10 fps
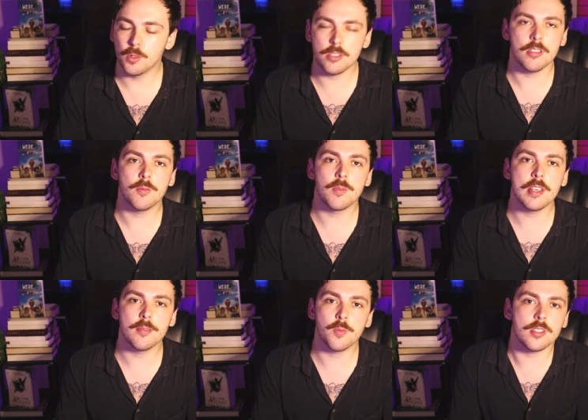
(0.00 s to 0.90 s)
What's the
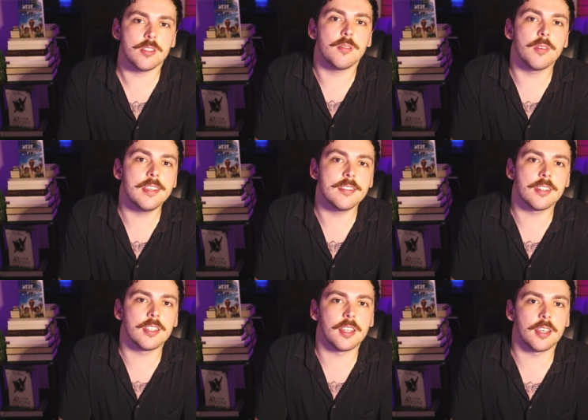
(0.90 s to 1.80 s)

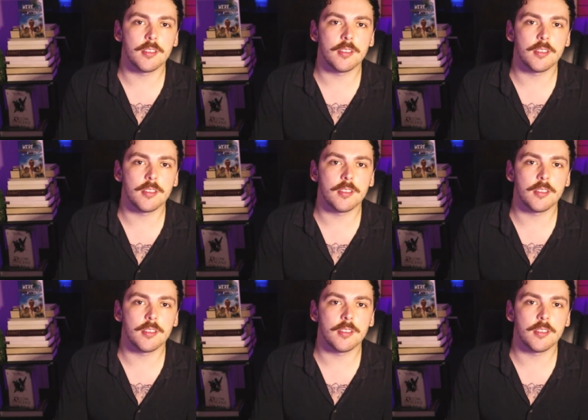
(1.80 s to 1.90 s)
reasoning there?